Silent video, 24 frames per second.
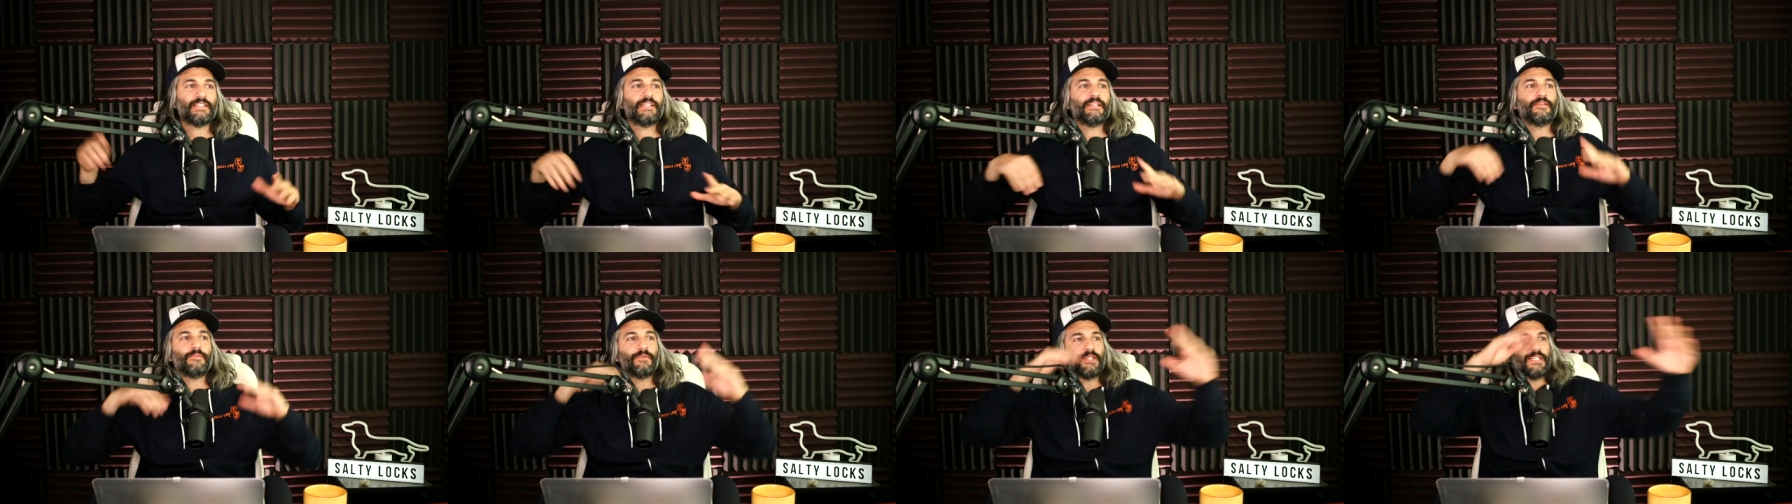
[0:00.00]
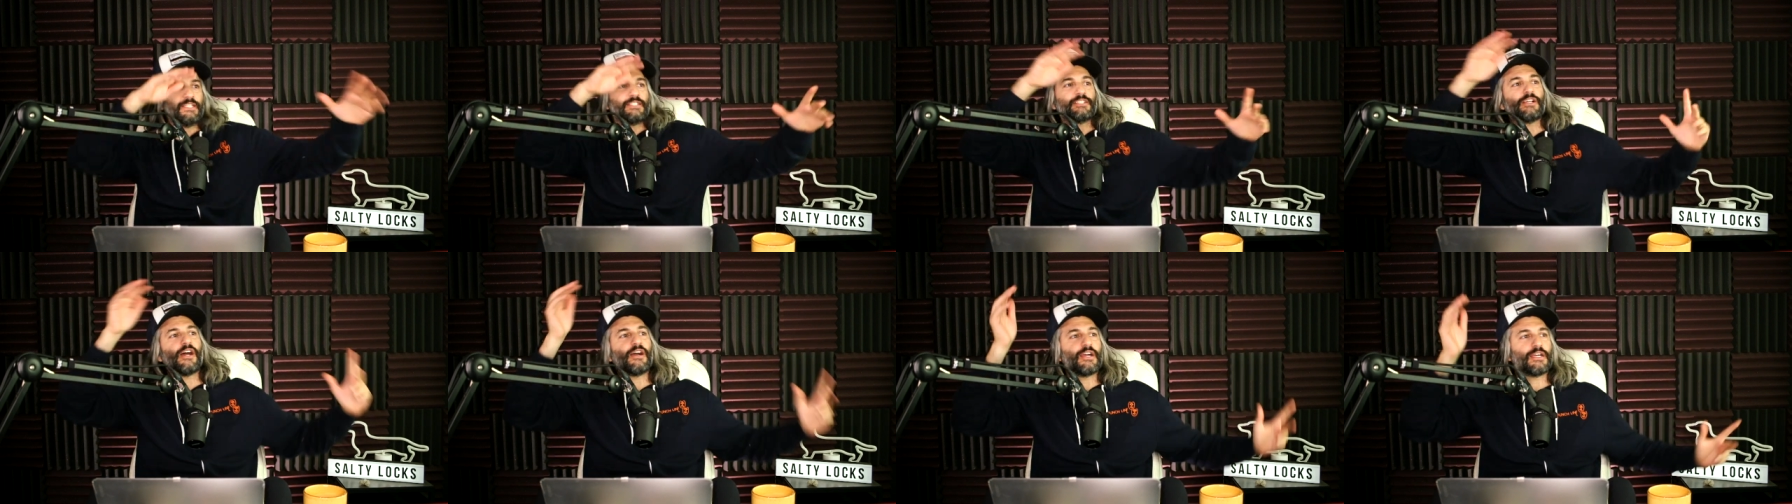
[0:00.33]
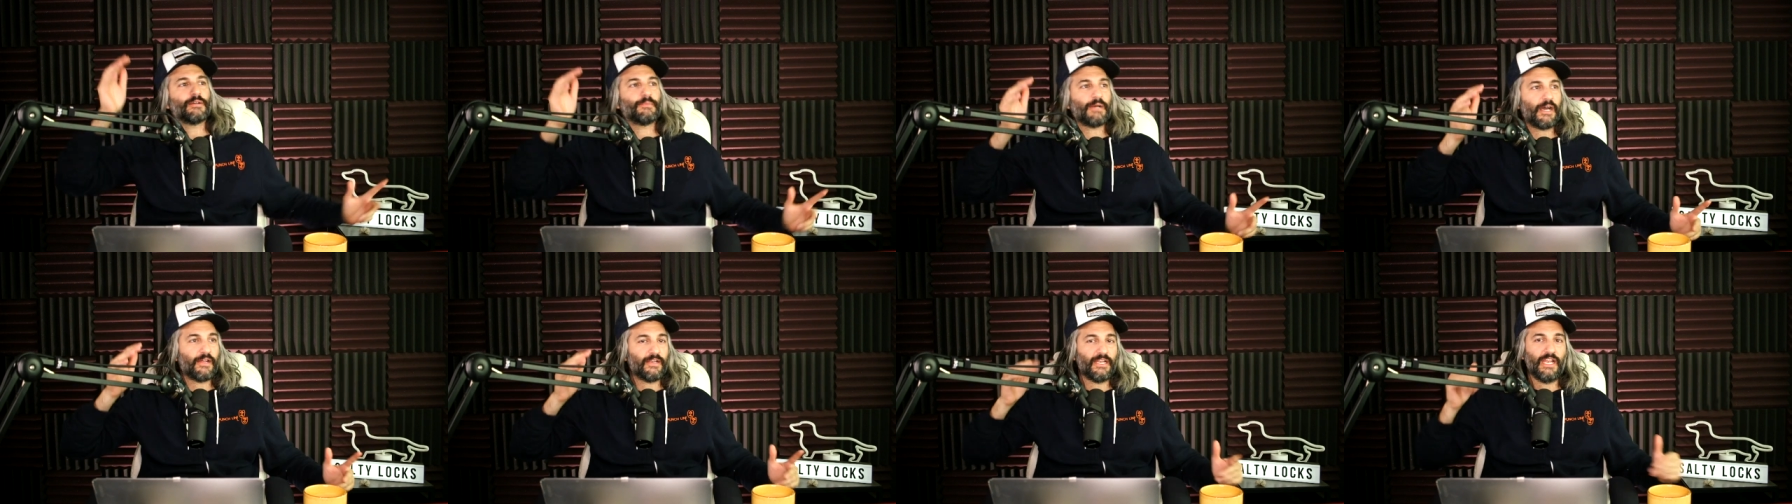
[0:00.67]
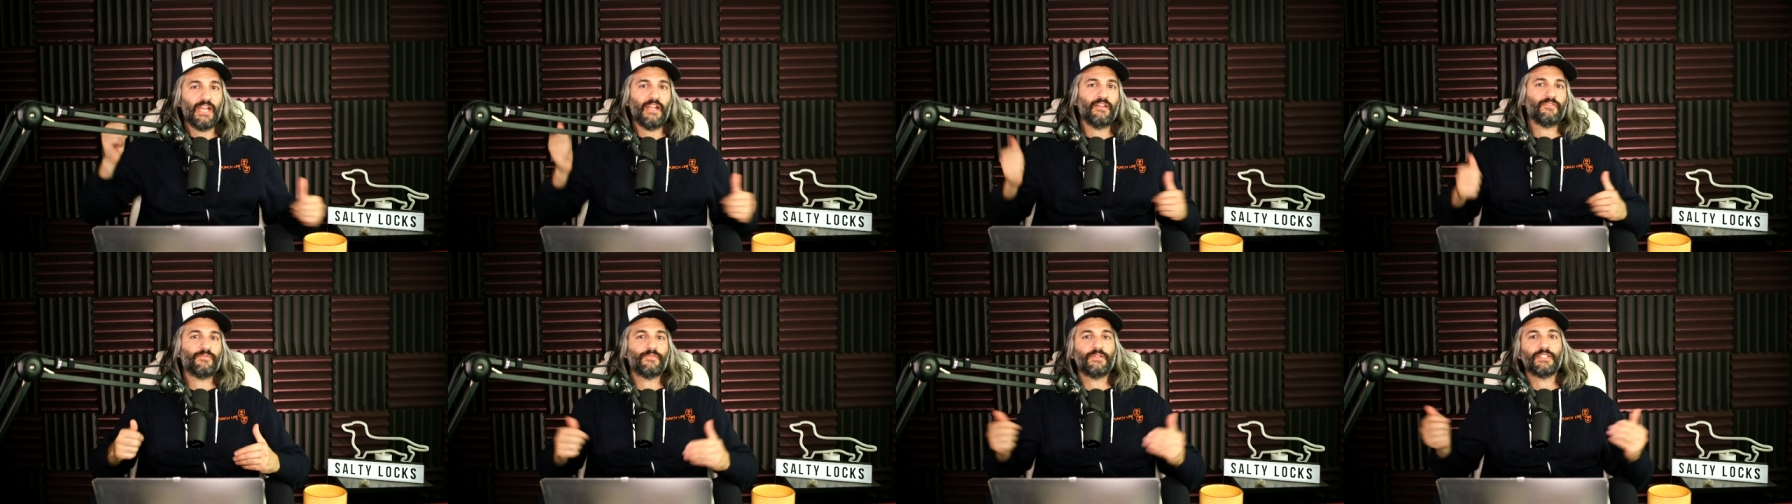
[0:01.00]
and then we can talk about it
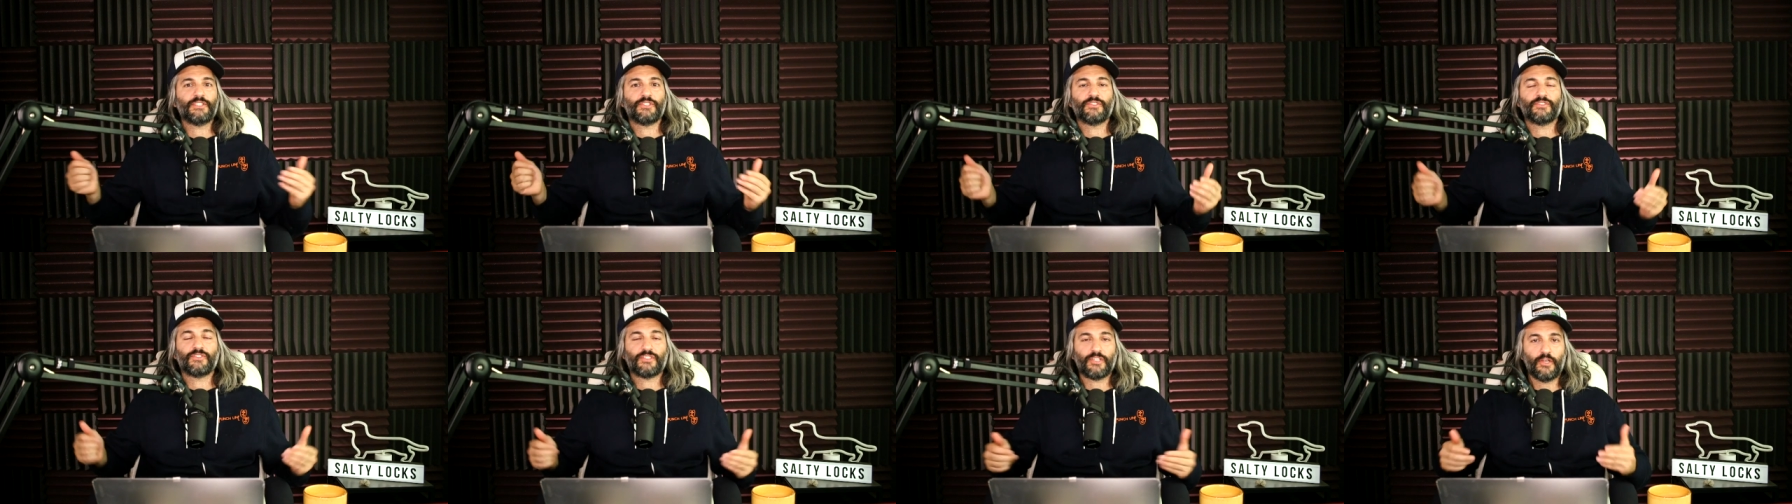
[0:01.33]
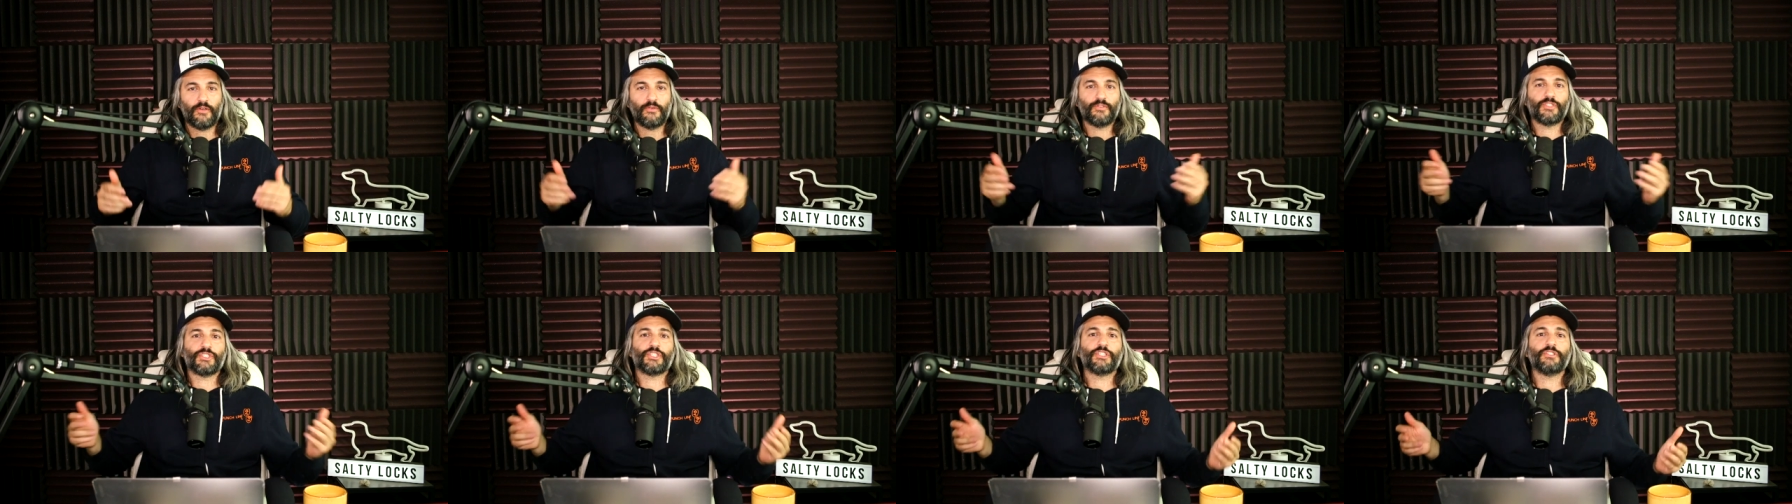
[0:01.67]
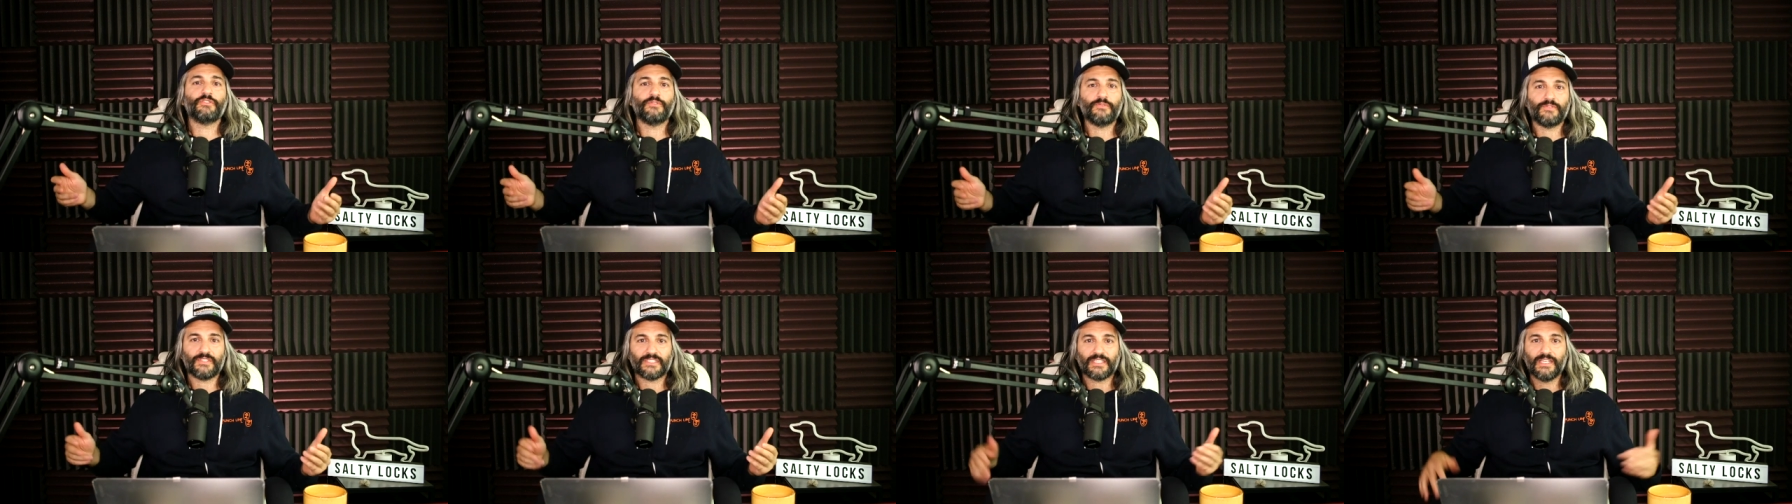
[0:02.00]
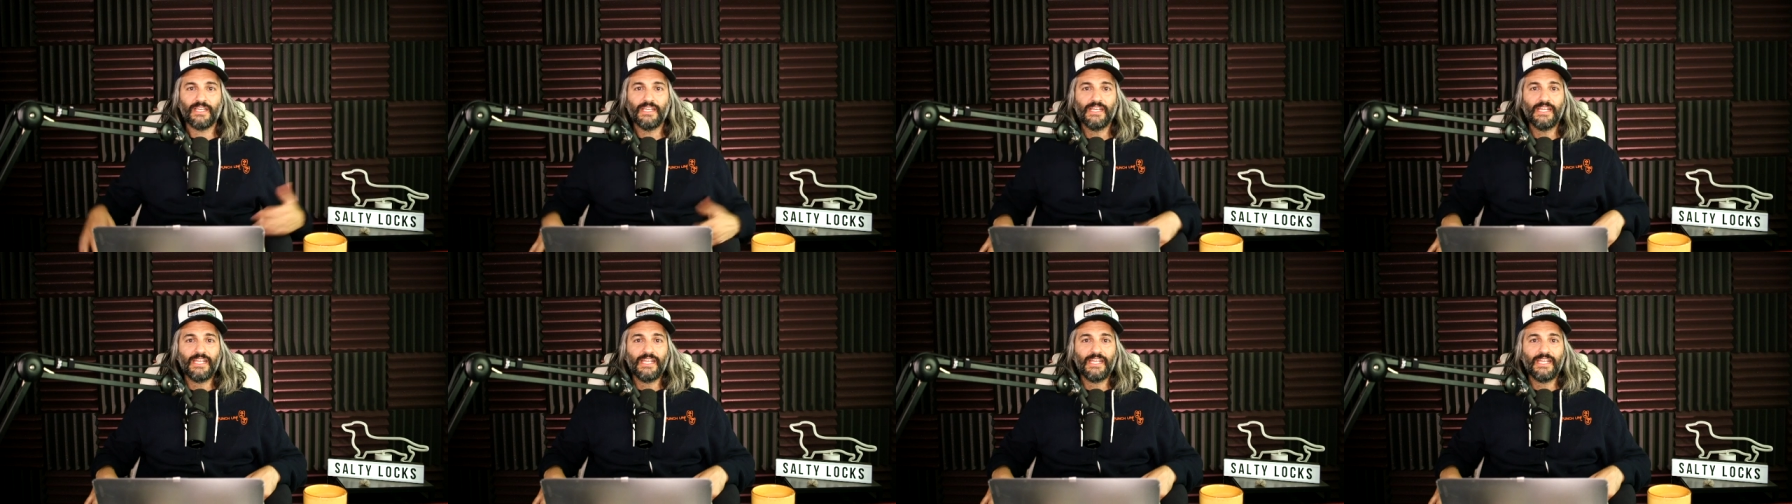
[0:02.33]
if we so choose.